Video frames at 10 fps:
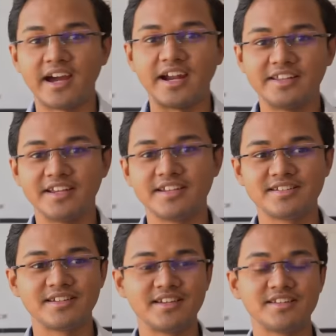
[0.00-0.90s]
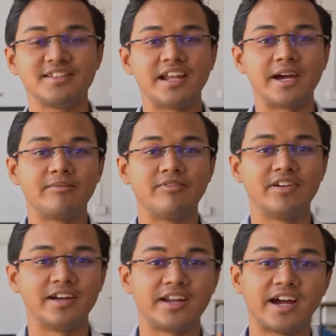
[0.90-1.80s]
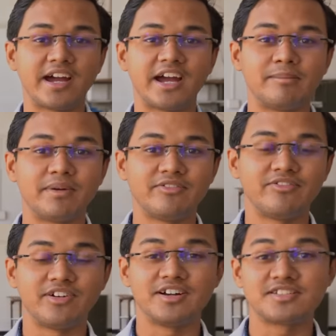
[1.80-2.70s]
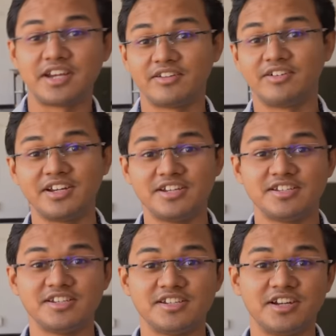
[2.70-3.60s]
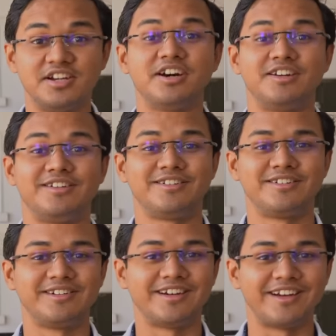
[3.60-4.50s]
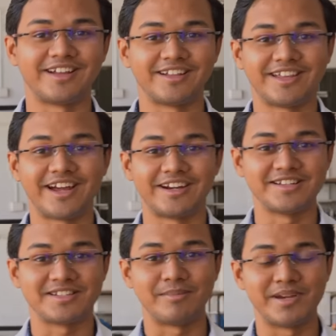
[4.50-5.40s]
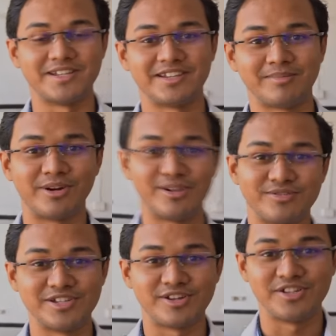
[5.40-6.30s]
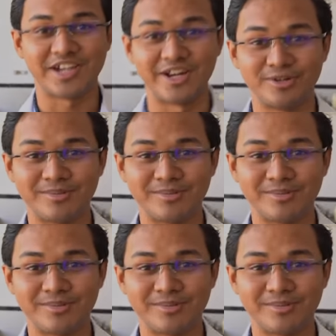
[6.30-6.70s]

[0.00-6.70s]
And this is the lab where I had my first ever ECG done. And that is amazing because physiology can do